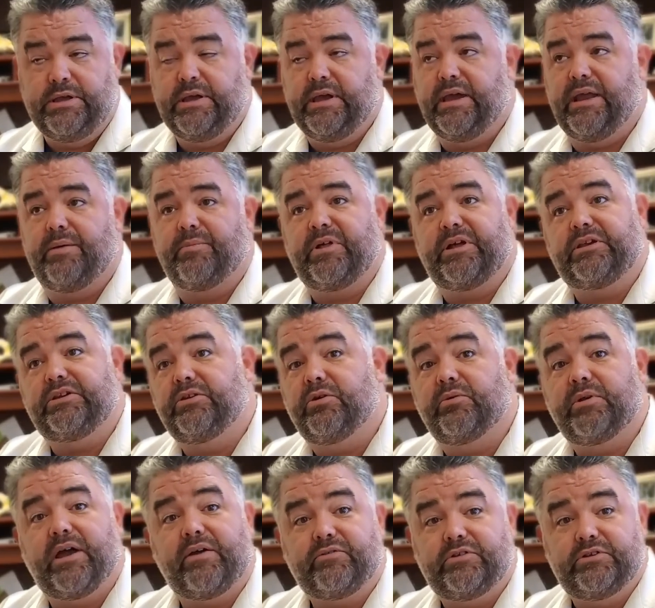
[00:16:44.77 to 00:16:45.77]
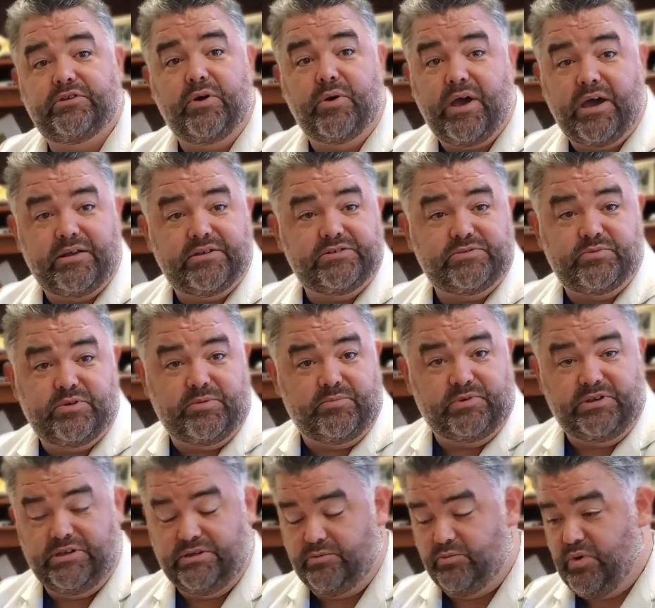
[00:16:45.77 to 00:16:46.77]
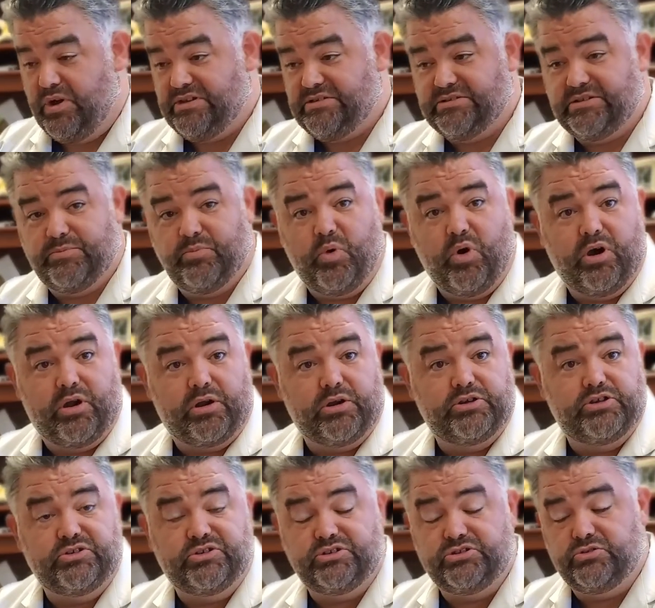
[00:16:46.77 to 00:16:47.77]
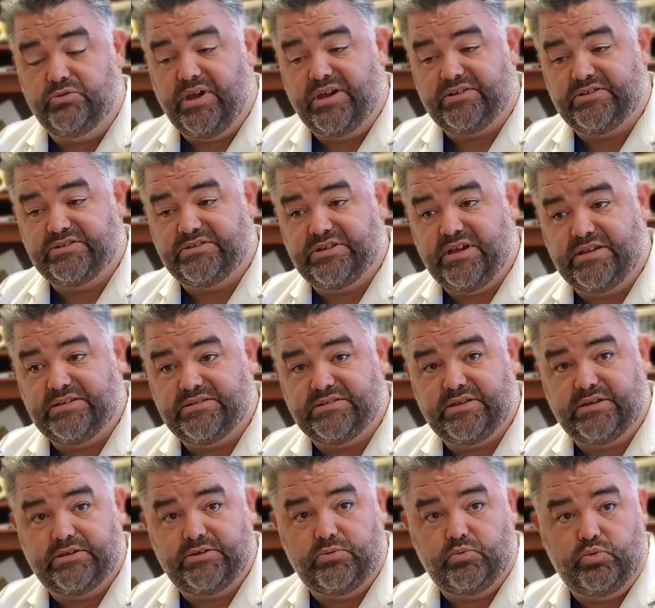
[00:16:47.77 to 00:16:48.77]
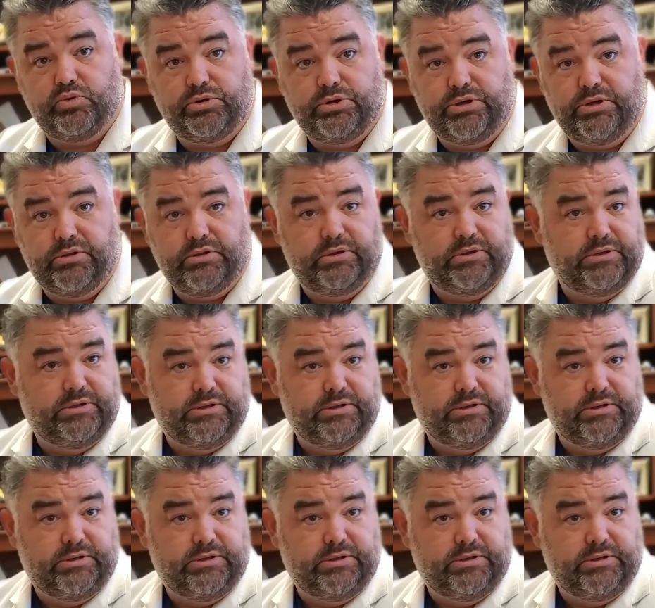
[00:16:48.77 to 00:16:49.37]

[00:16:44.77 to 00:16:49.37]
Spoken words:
And I'm like, you don't have to know how to swim. Get in waist deep water, and you can do exercises like you would,